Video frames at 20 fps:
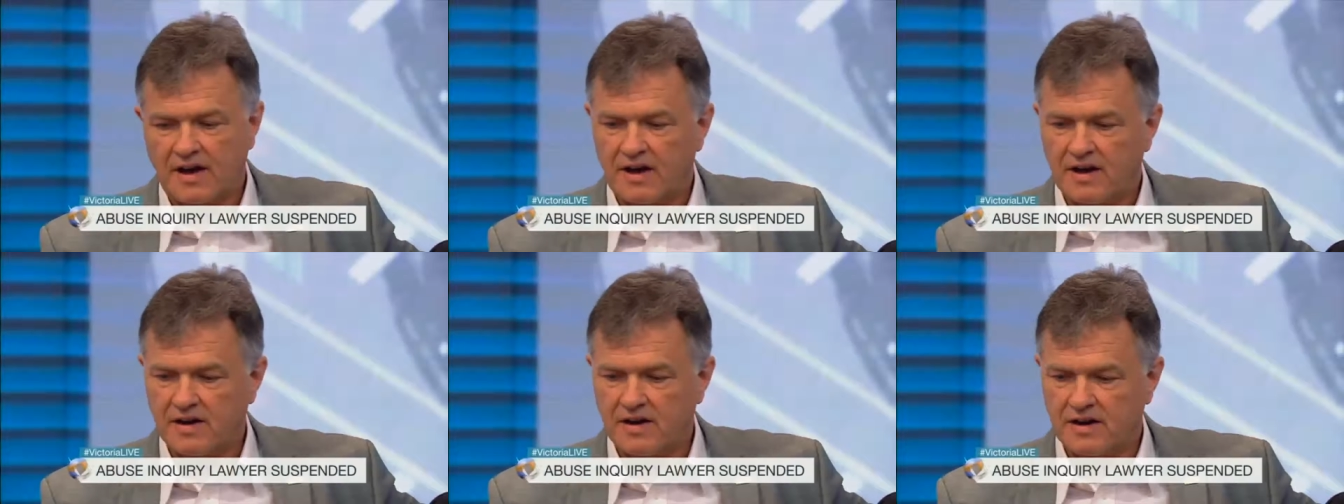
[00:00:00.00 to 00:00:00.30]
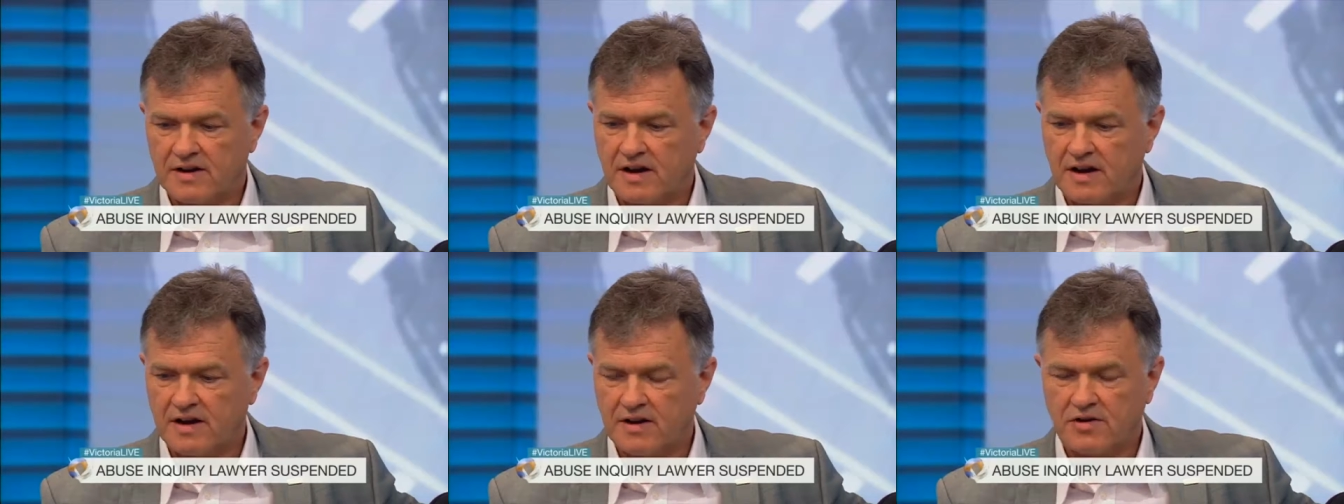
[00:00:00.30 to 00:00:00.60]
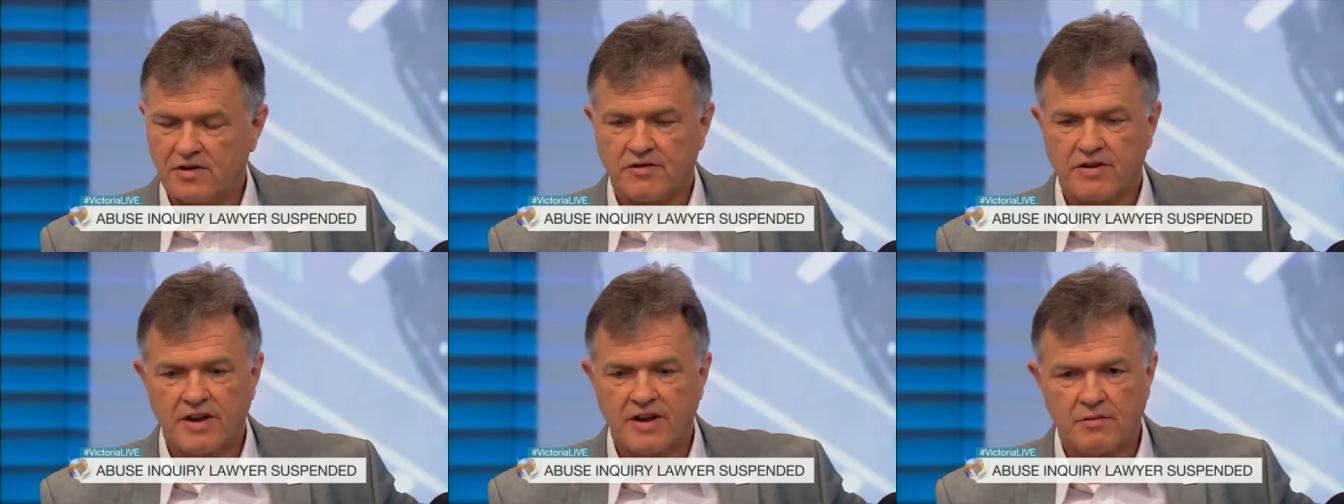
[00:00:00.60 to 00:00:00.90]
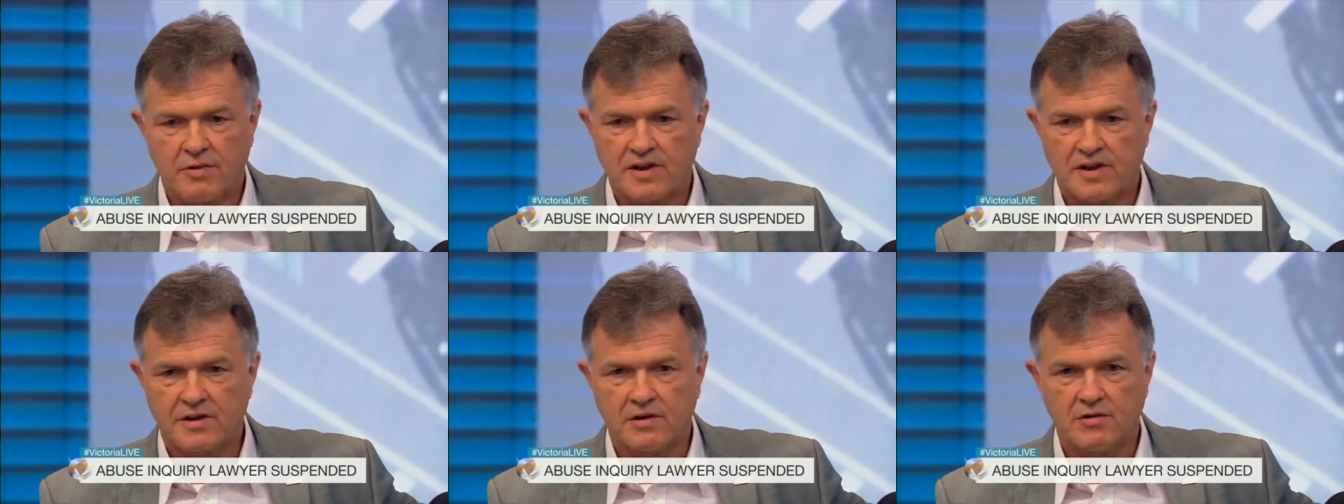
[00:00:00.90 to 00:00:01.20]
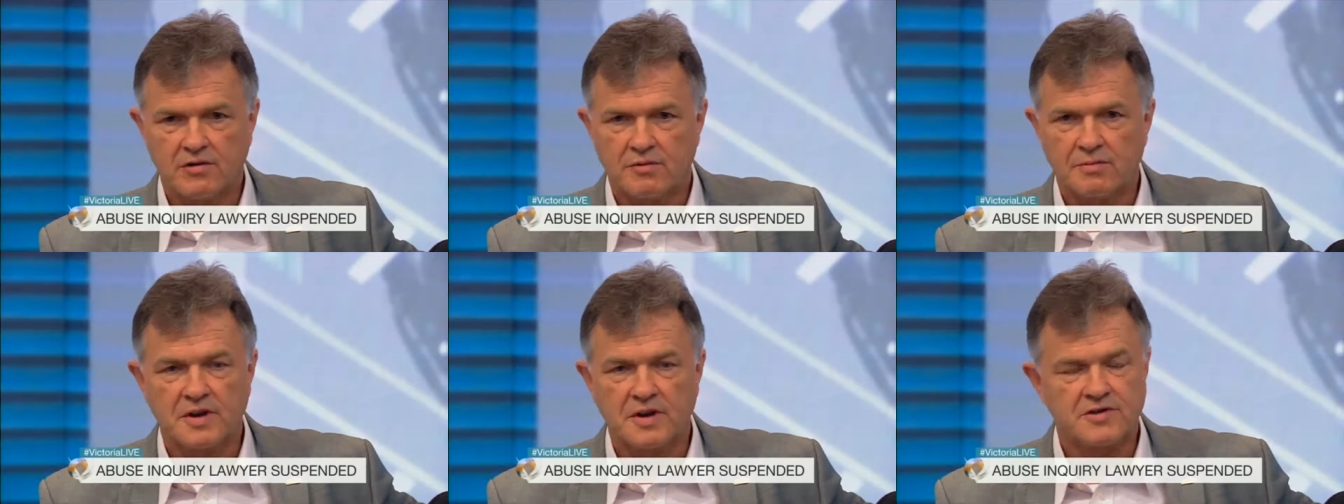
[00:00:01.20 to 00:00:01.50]
uh, agree with
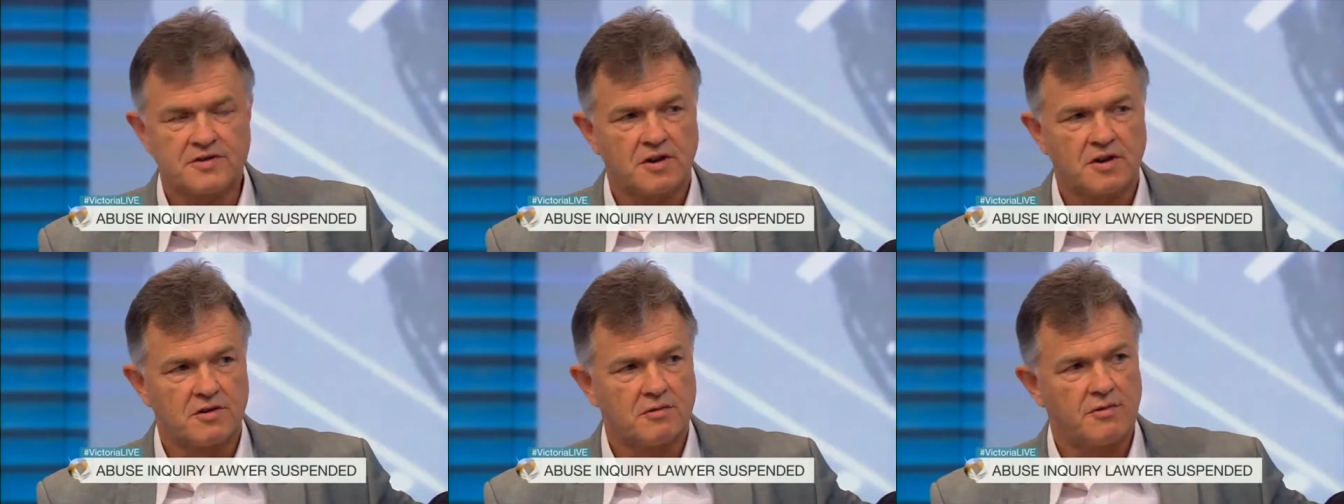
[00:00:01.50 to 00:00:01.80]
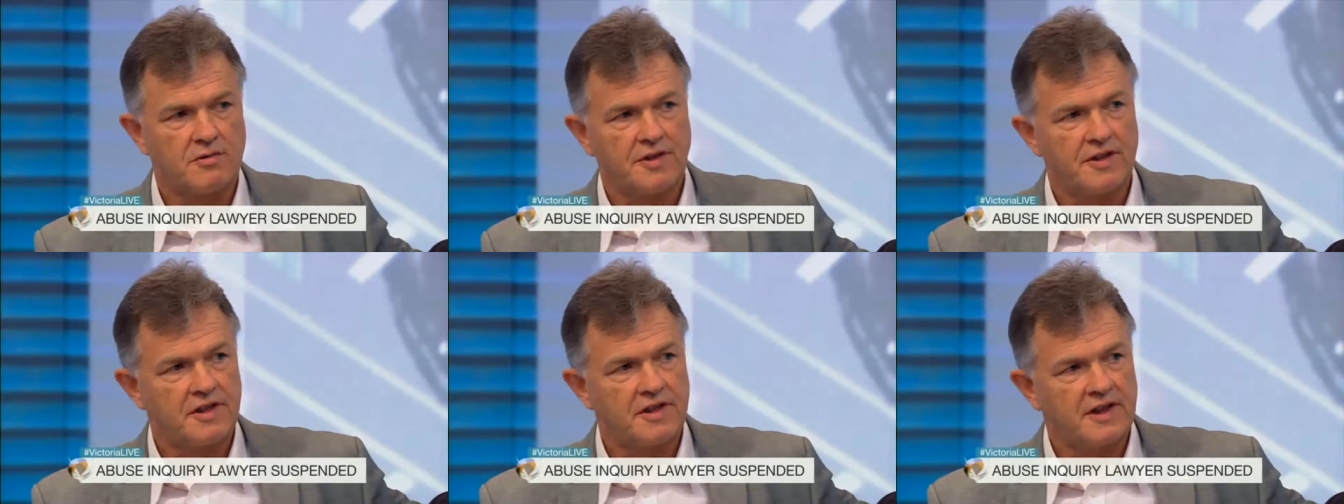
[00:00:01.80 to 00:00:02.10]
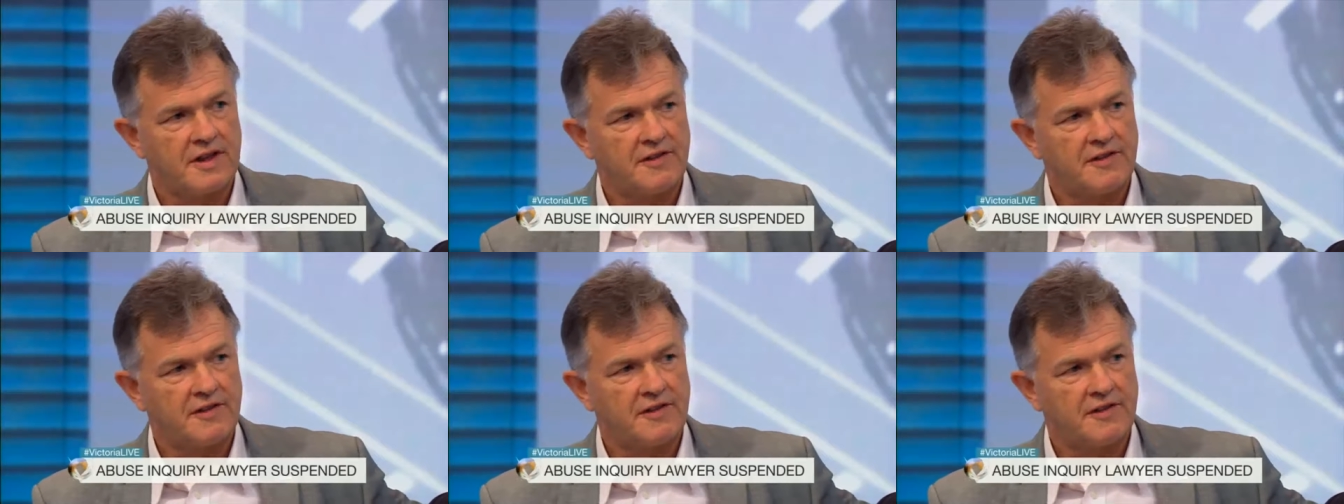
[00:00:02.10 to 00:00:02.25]
Lord MacDonald that it